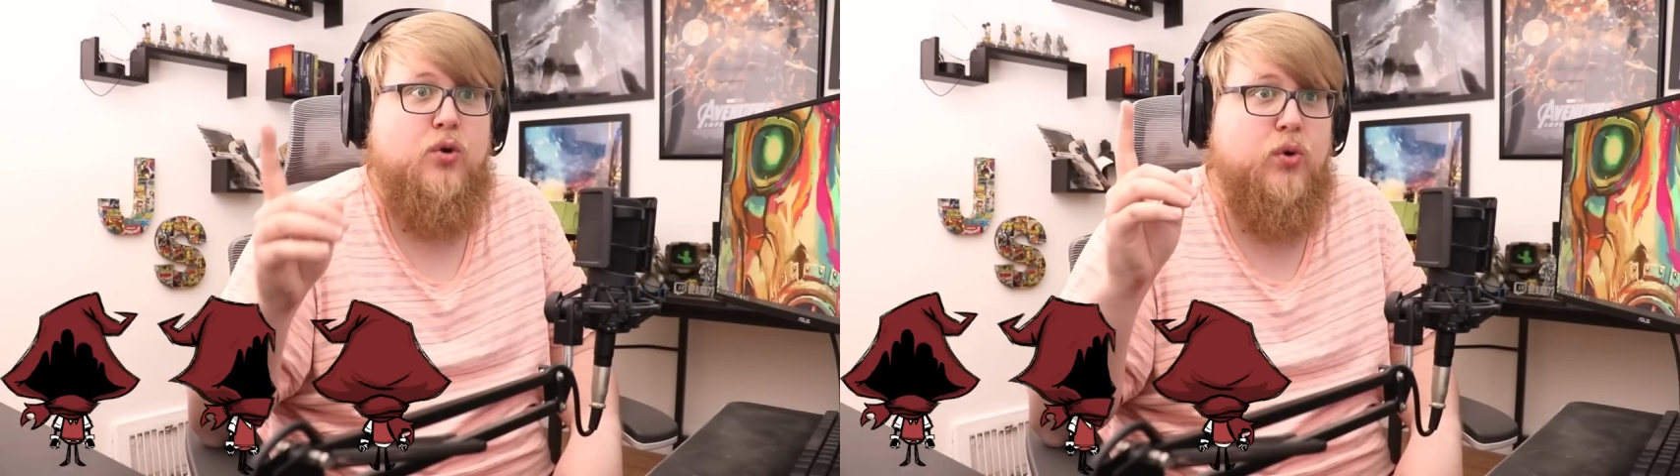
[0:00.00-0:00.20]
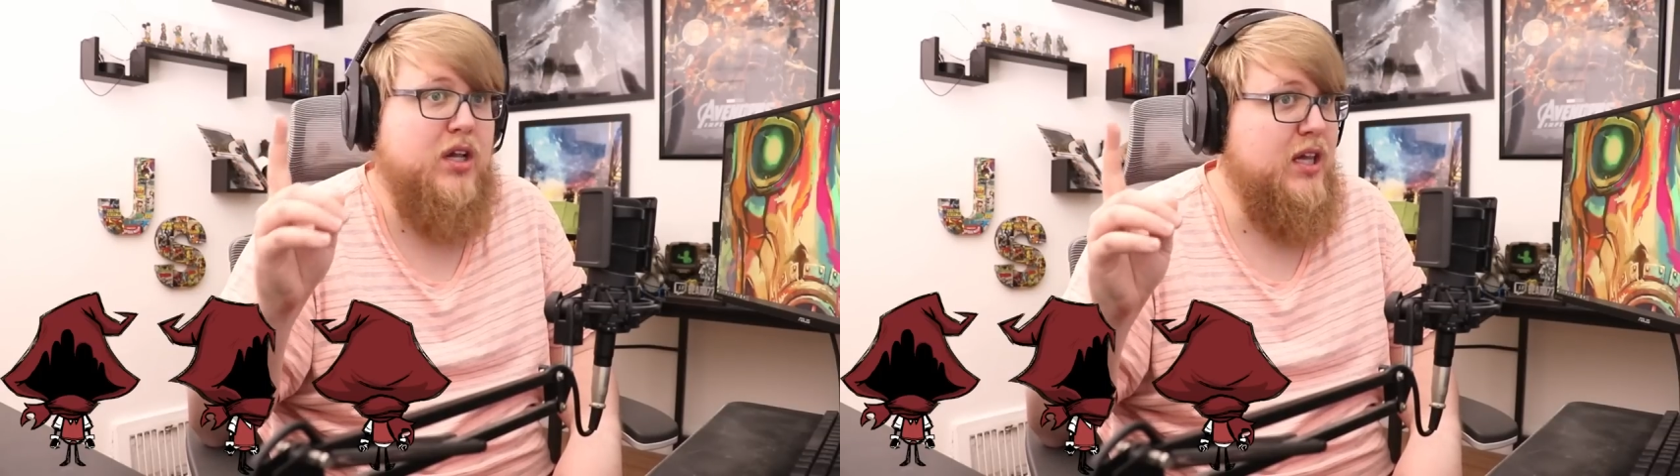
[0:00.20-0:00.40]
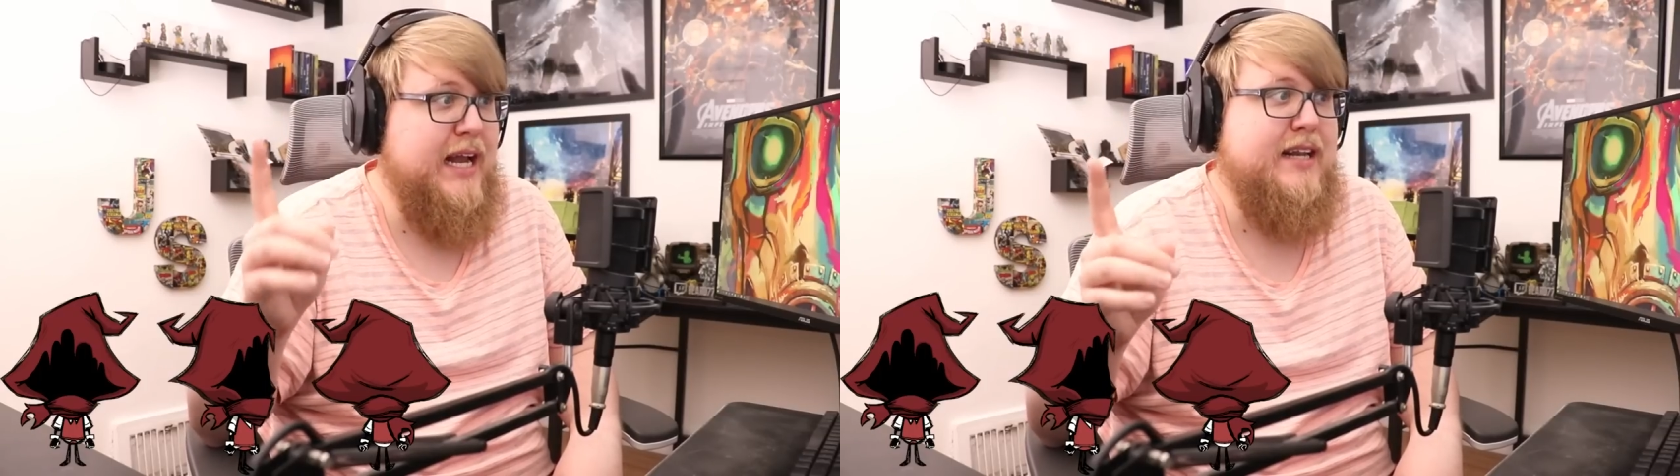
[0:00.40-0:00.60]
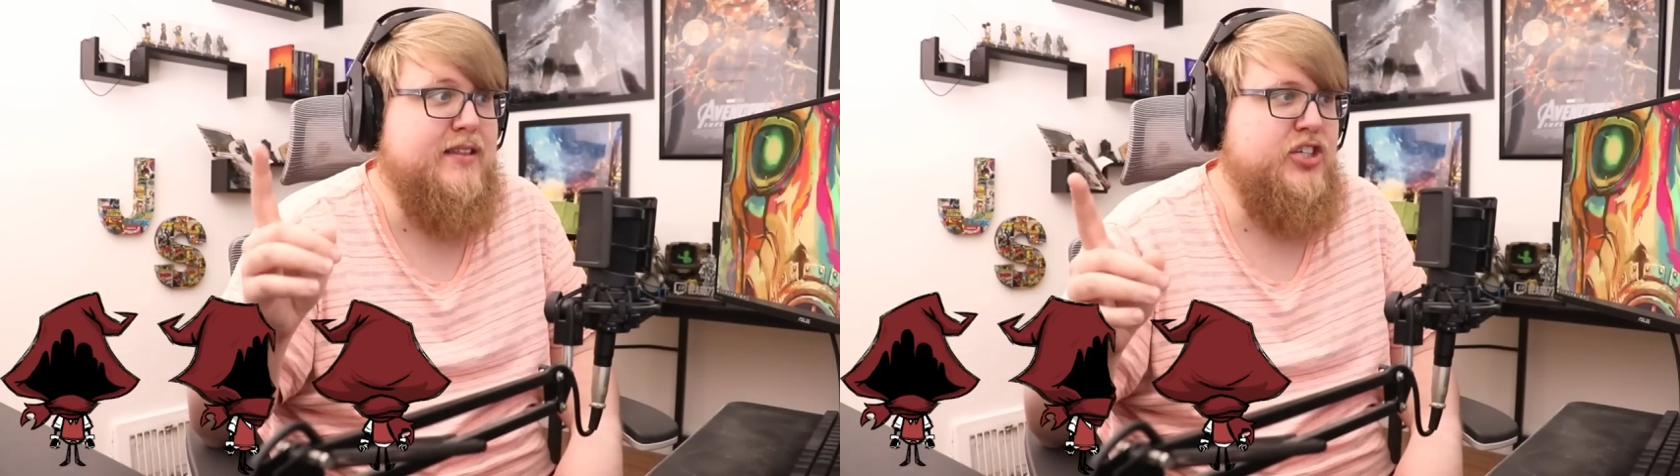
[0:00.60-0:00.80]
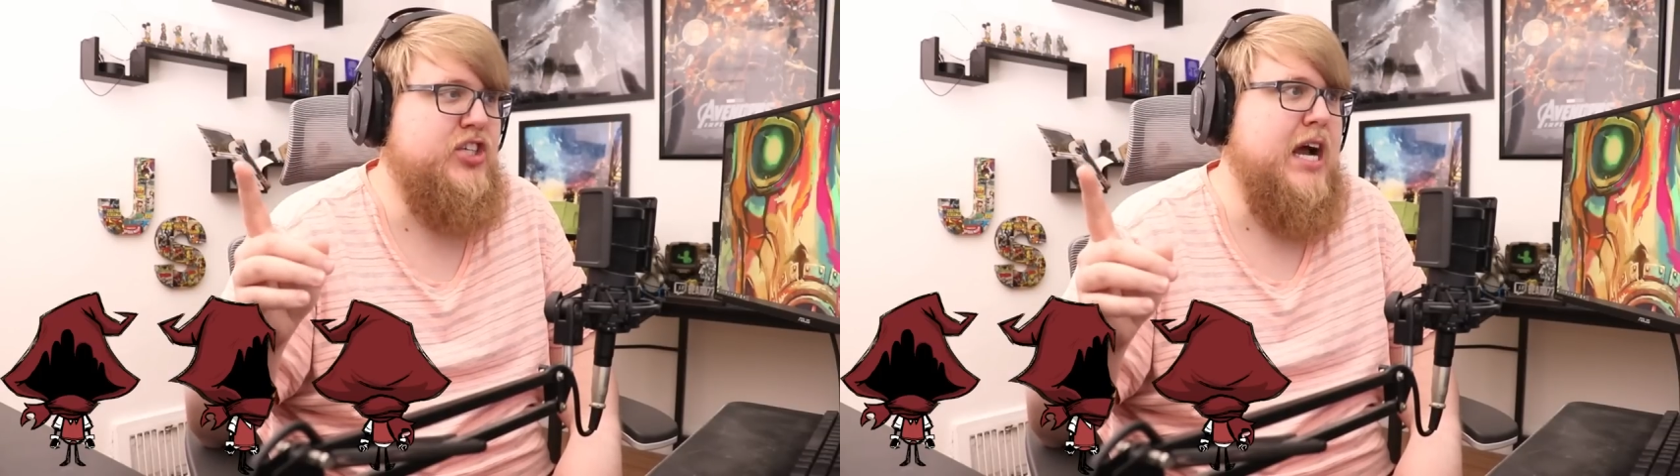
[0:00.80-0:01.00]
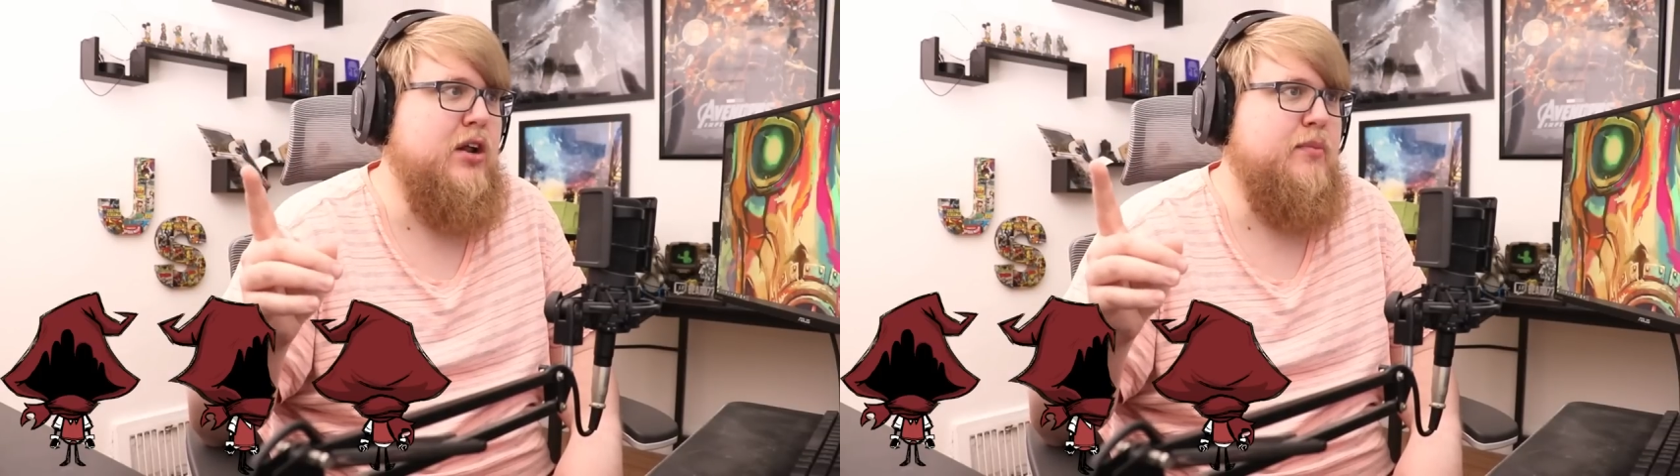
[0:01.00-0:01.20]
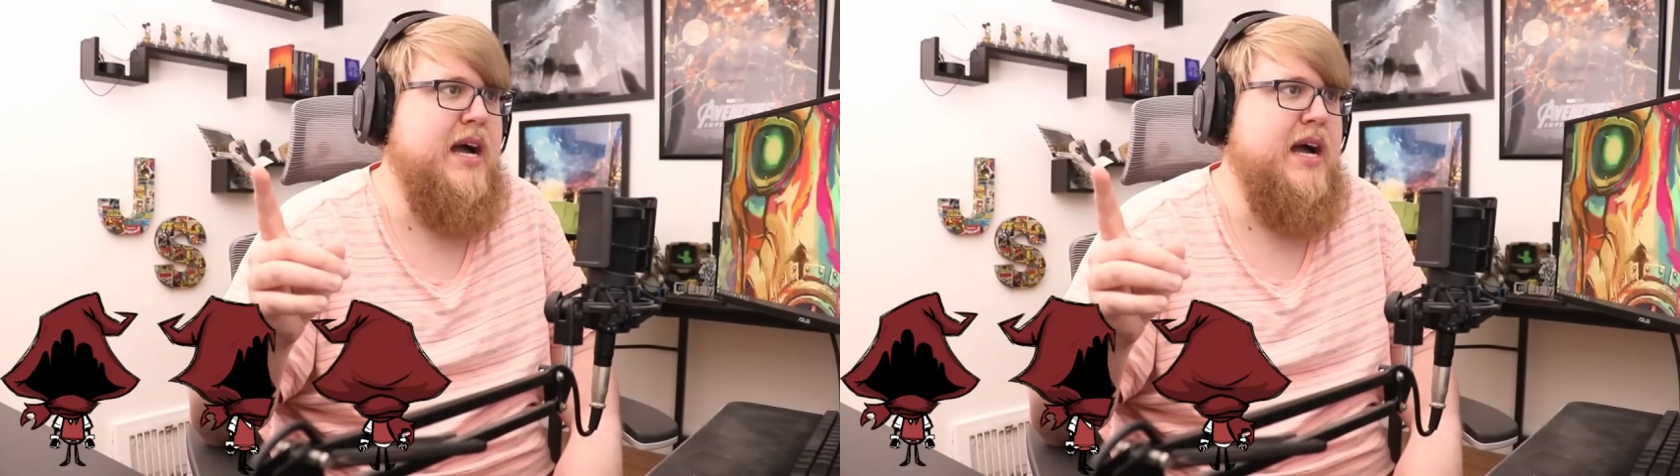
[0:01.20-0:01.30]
related to shadow